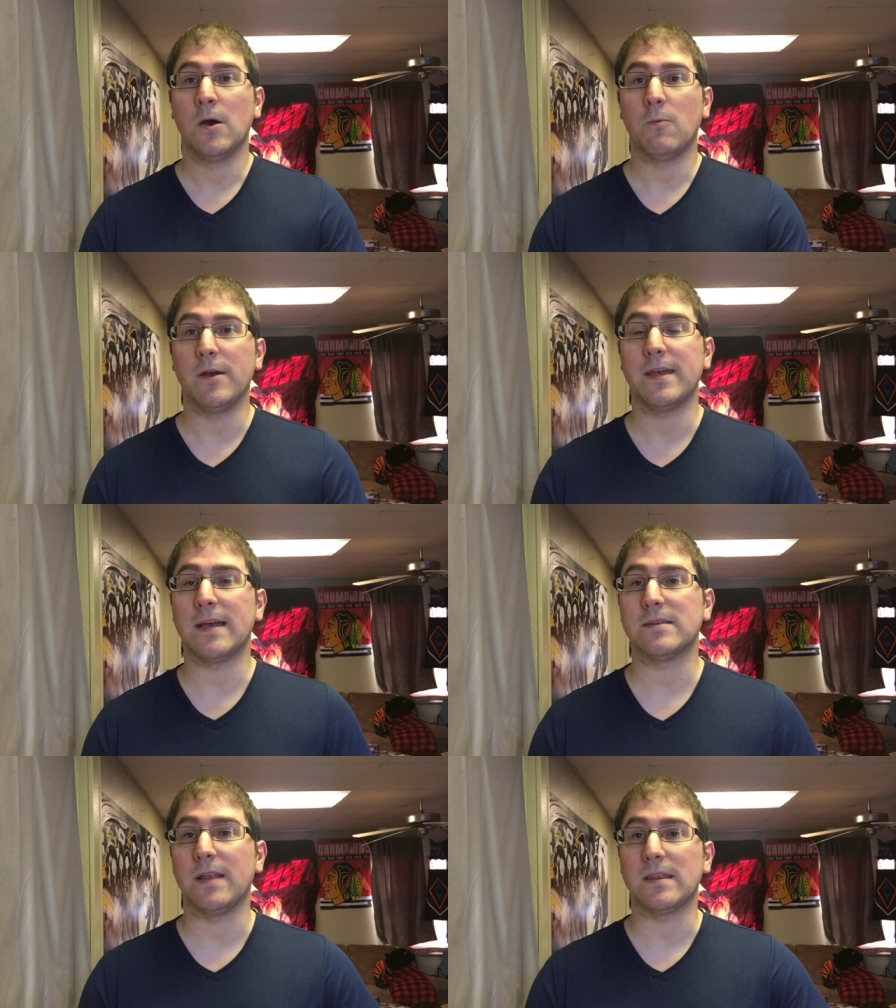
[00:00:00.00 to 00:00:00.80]
what you
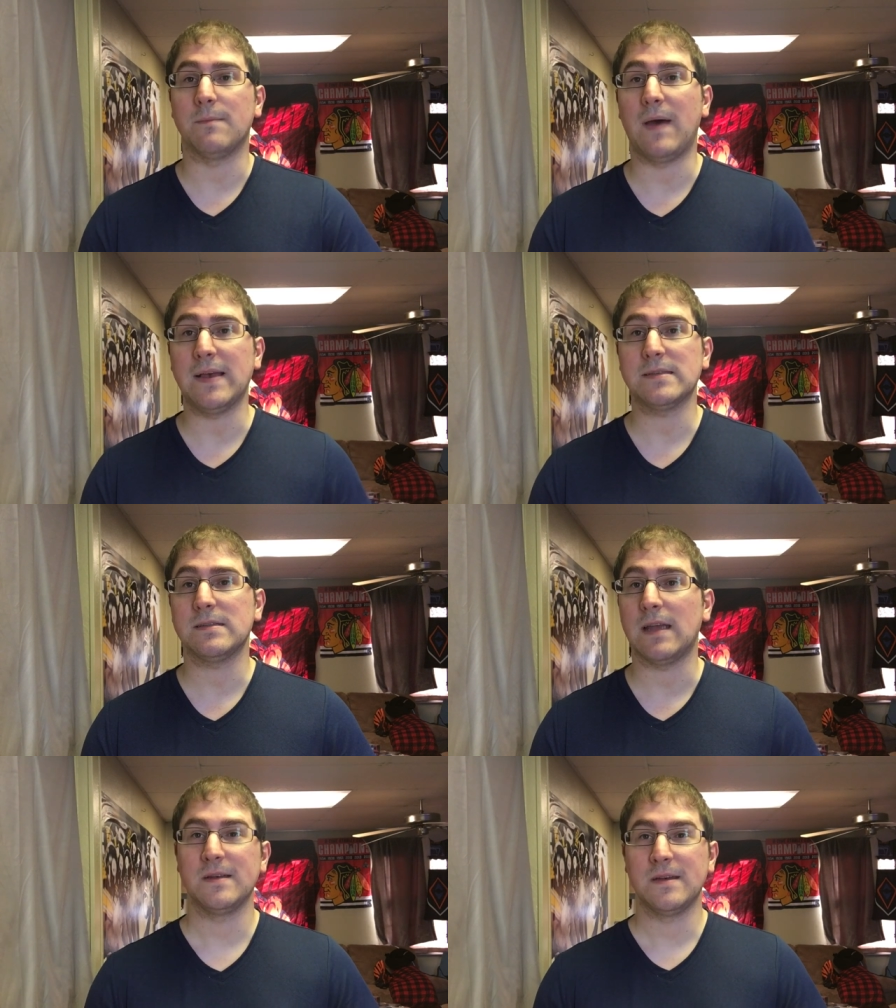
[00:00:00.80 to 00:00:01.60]
guys would like the
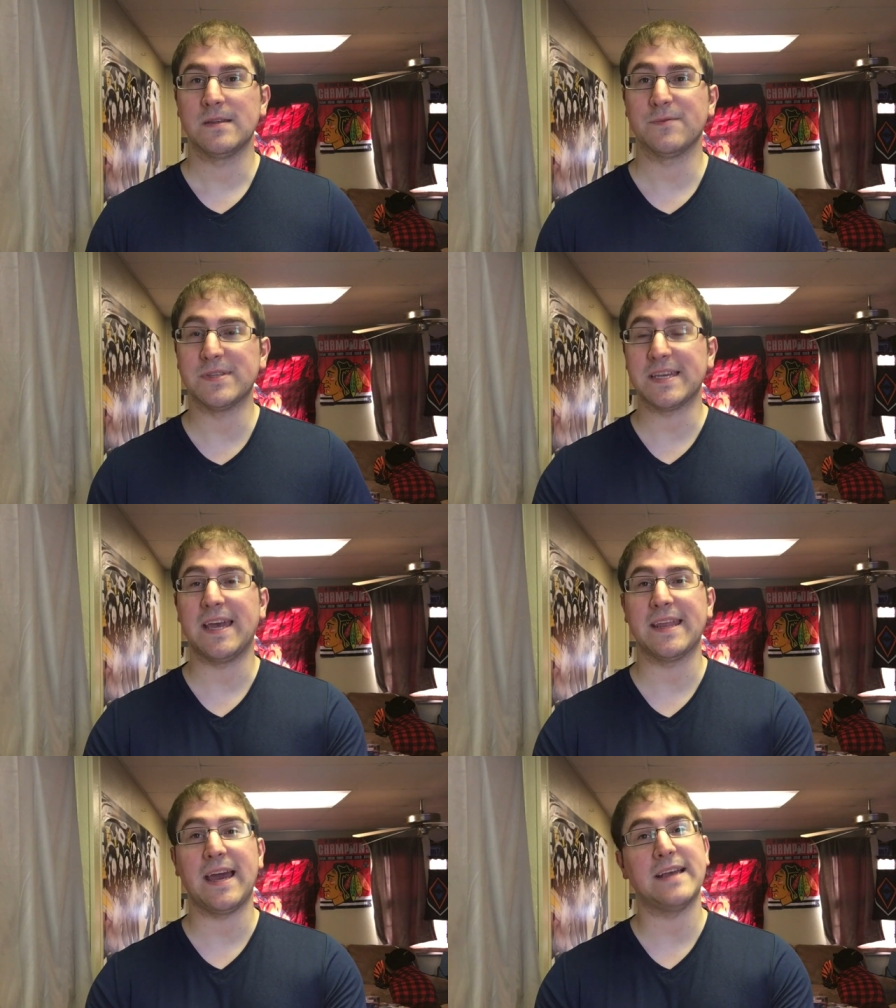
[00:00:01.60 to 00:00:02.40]
best. So once
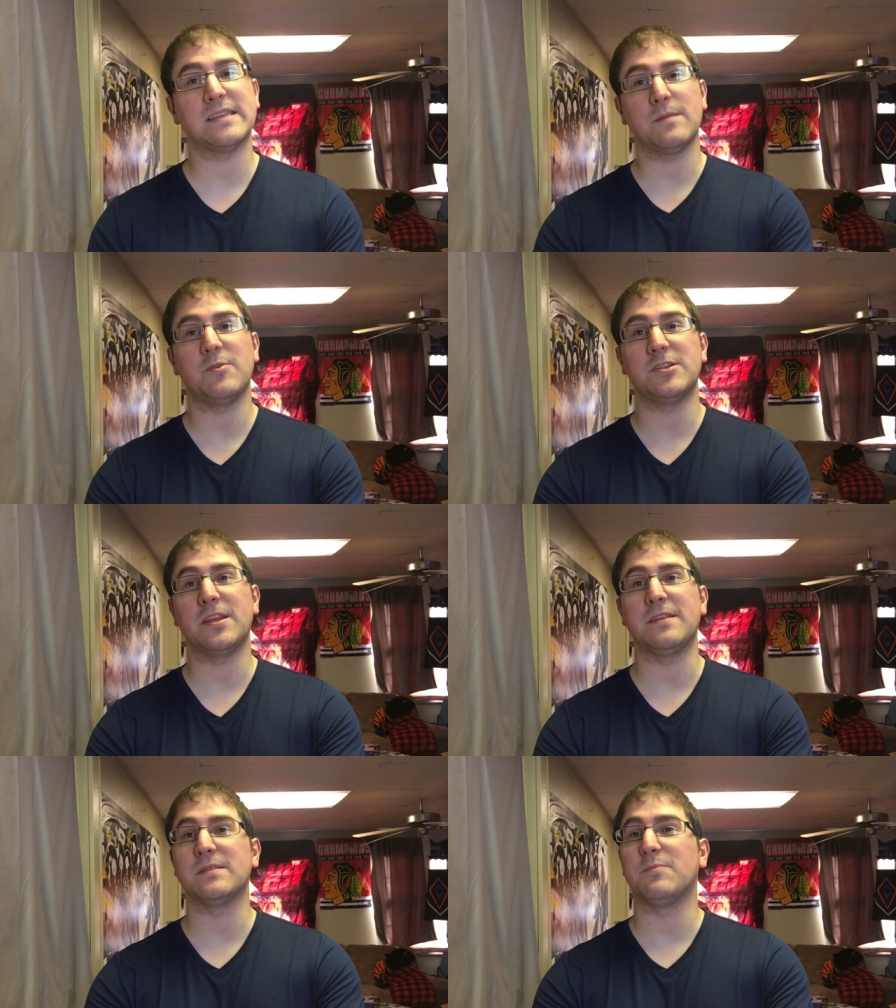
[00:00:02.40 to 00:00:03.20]
again, guys, I
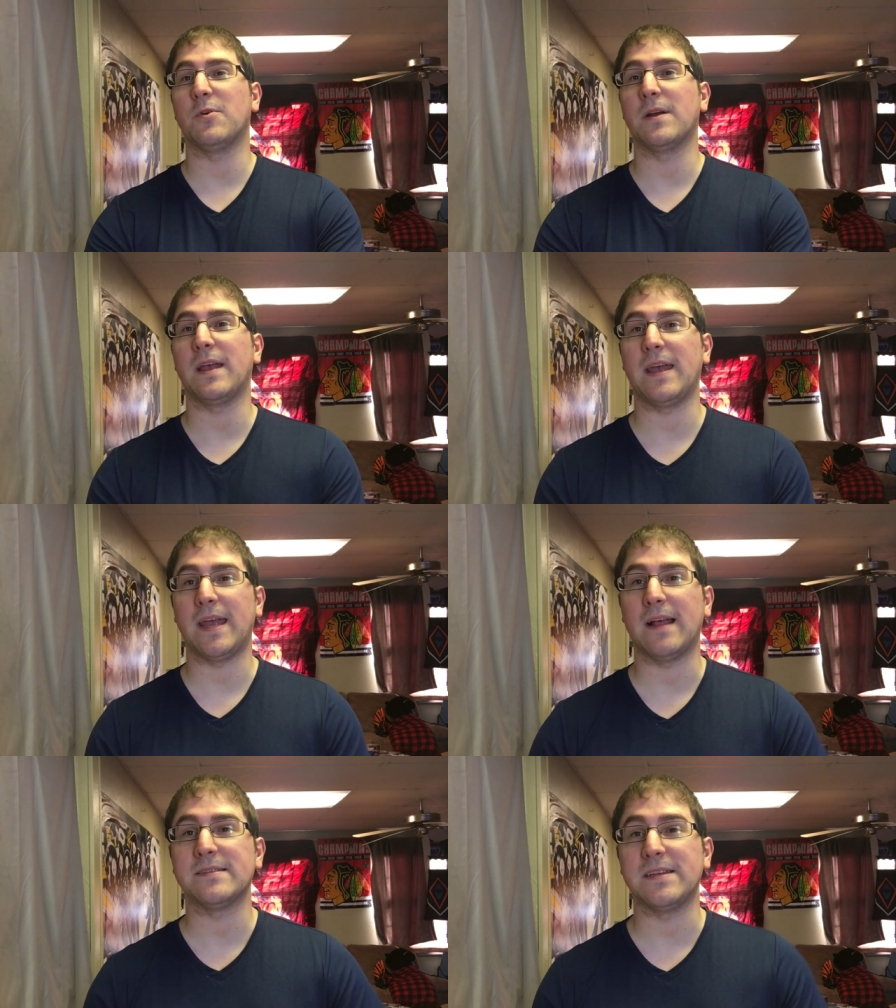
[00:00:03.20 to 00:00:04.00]
appreciate the support,
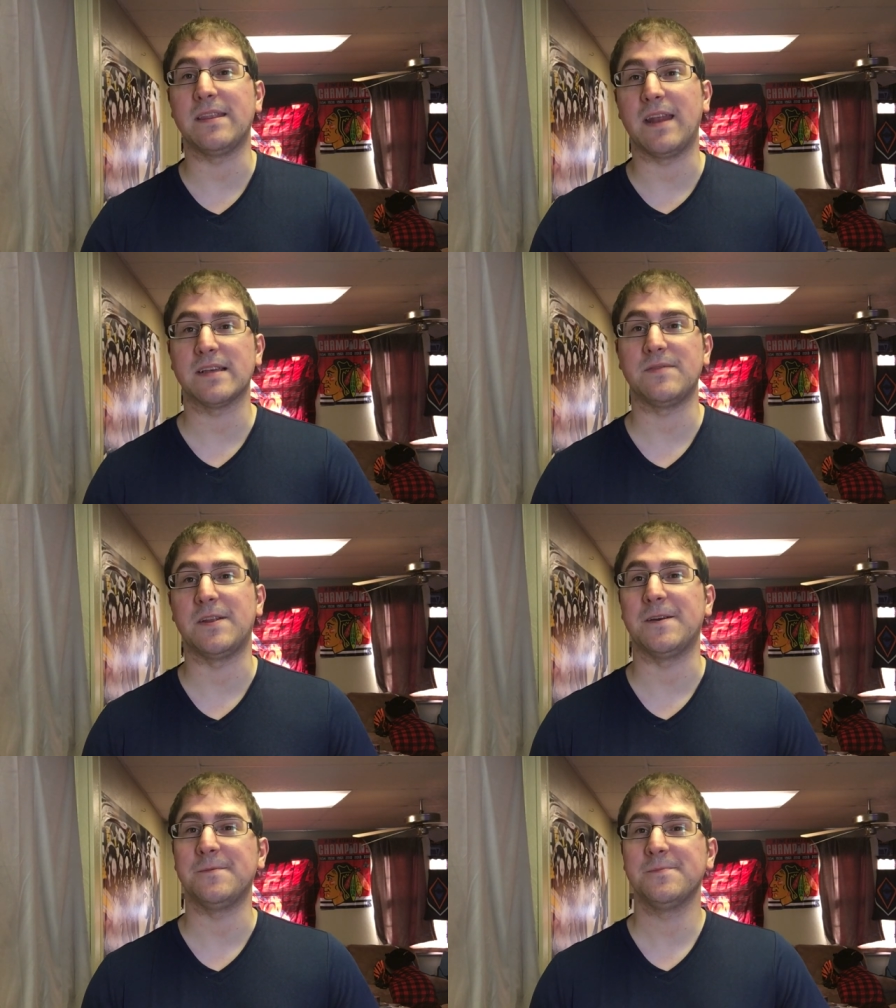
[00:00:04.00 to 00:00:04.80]
and I'll see you in the next
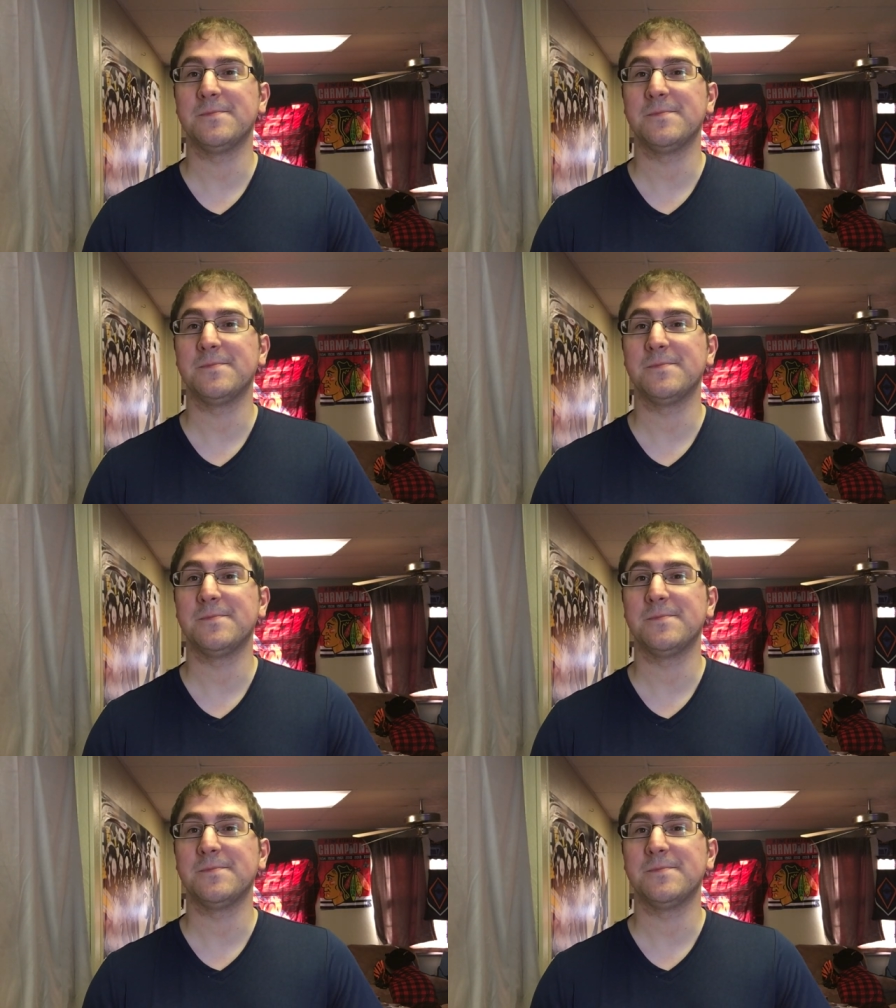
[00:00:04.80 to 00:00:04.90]
video.